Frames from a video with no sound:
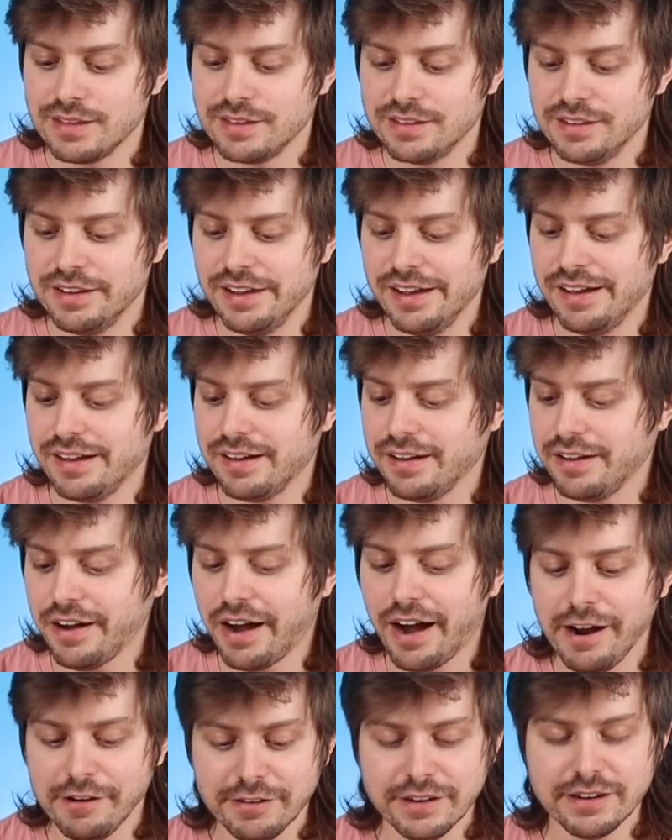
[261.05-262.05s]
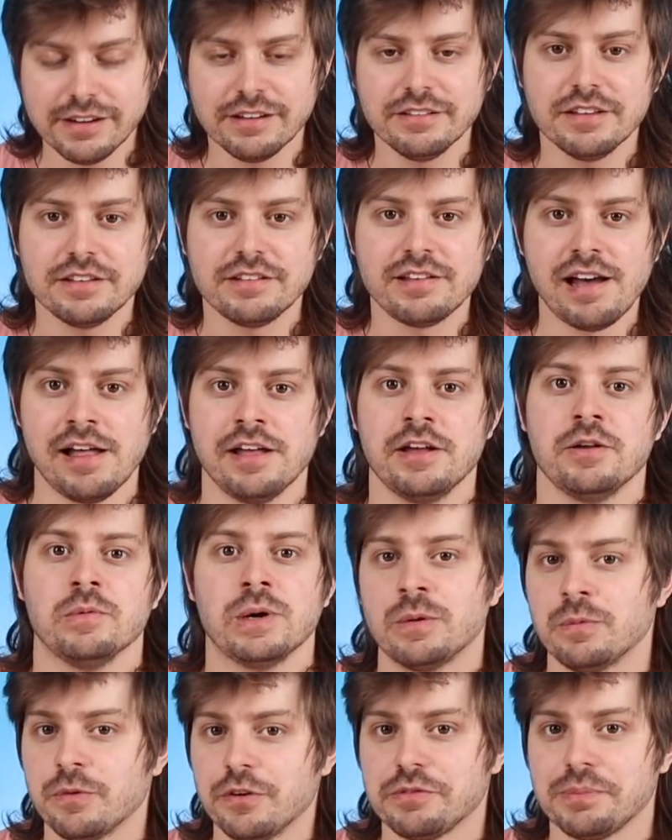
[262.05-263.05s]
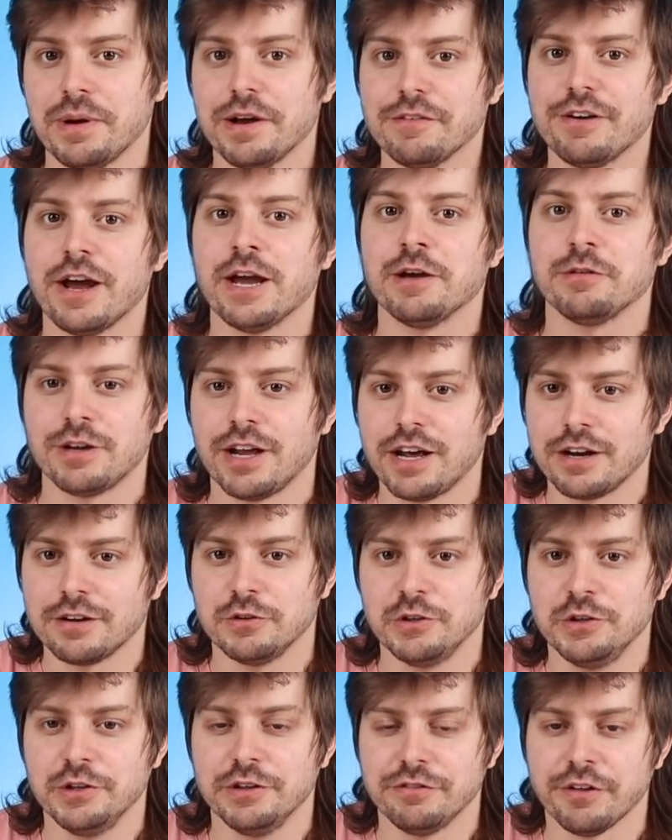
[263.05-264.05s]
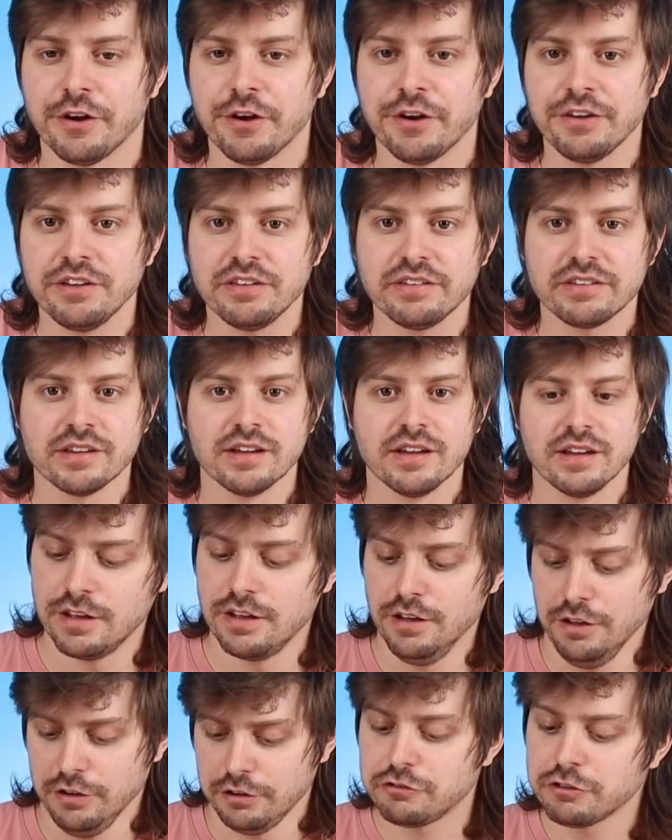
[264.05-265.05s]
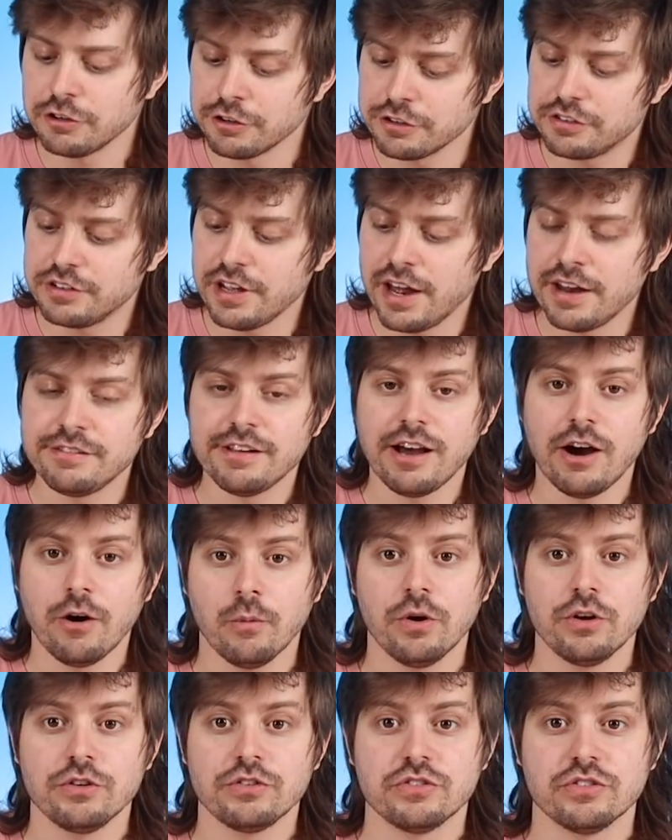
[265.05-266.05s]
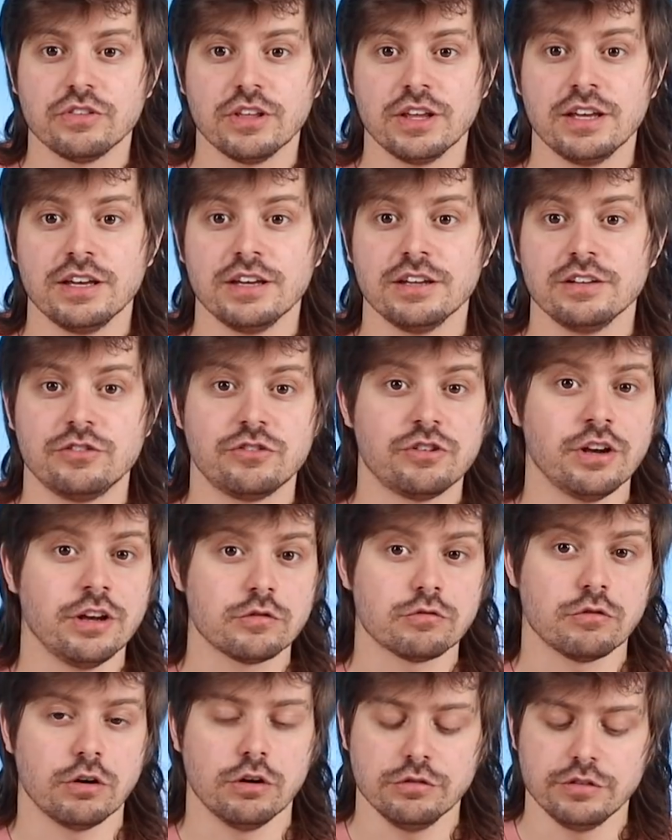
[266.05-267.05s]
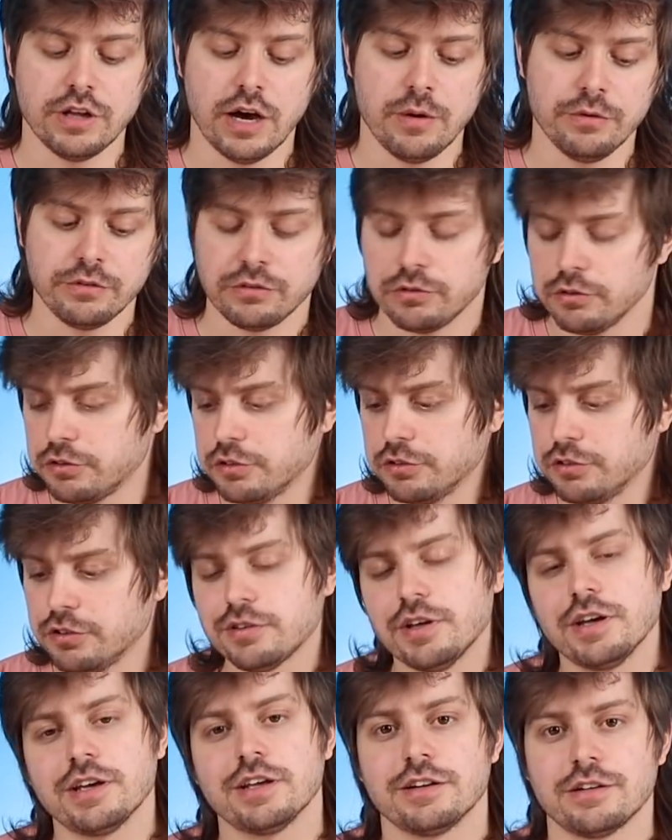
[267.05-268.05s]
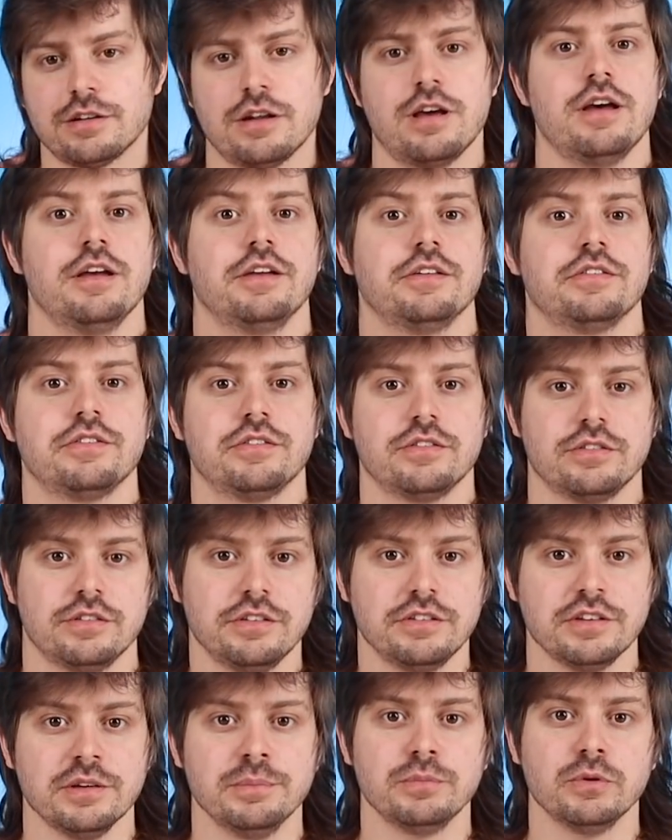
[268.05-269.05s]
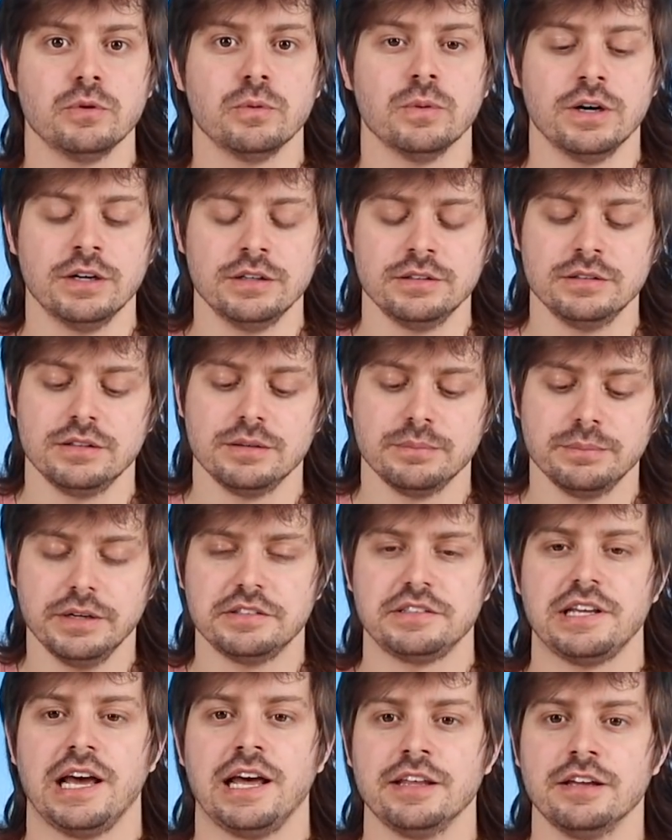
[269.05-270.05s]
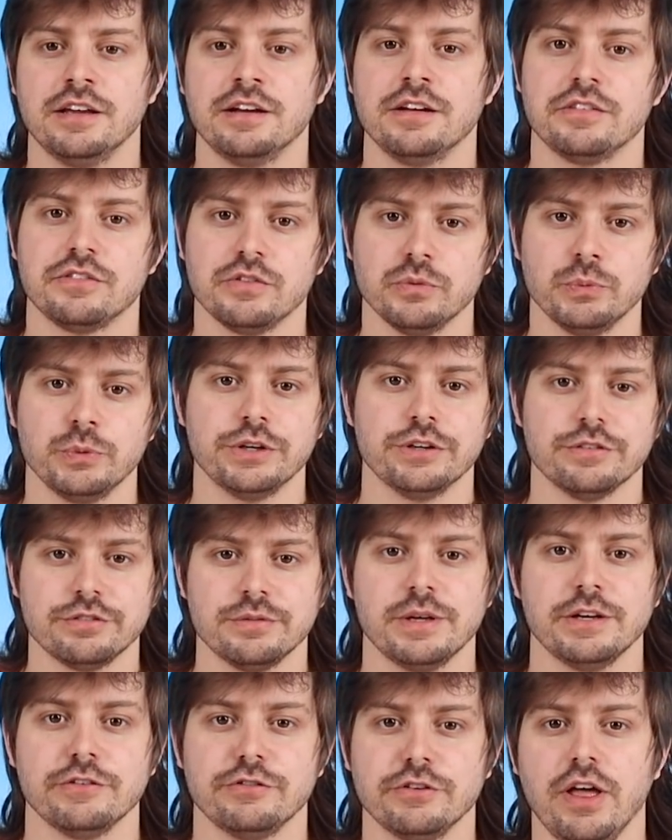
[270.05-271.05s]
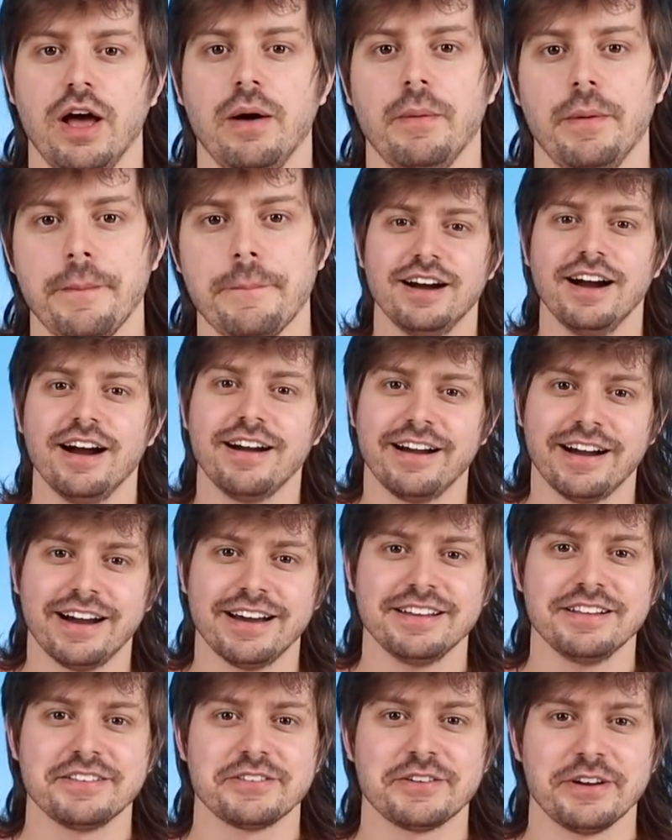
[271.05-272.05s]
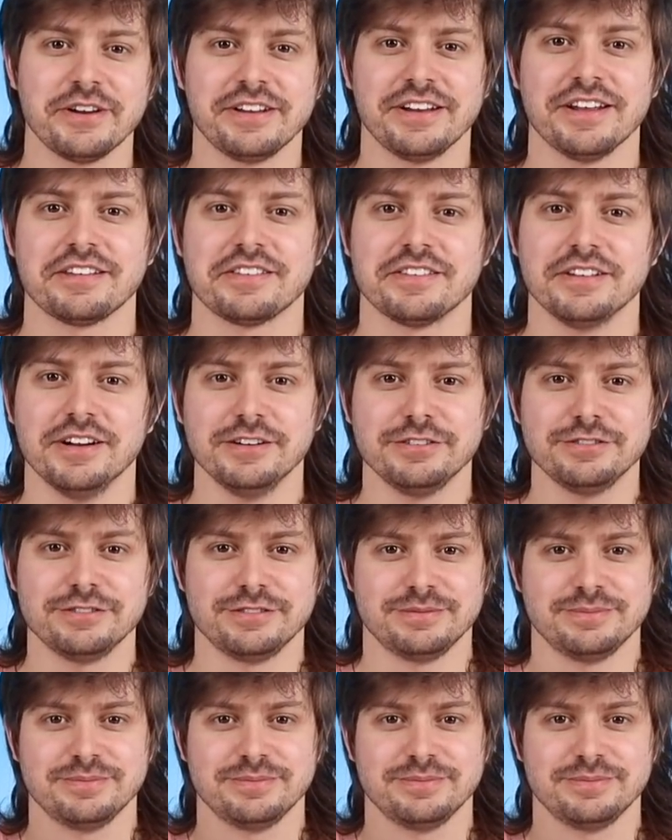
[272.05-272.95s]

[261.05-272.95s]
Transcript: Yeah, I reckon the Italian one was my favorite out of all of those. Strong standout was the cheese roll. That was also just like a nice, simple one. But Italian is the winner for me for that one. All right, let's go to the next stuff.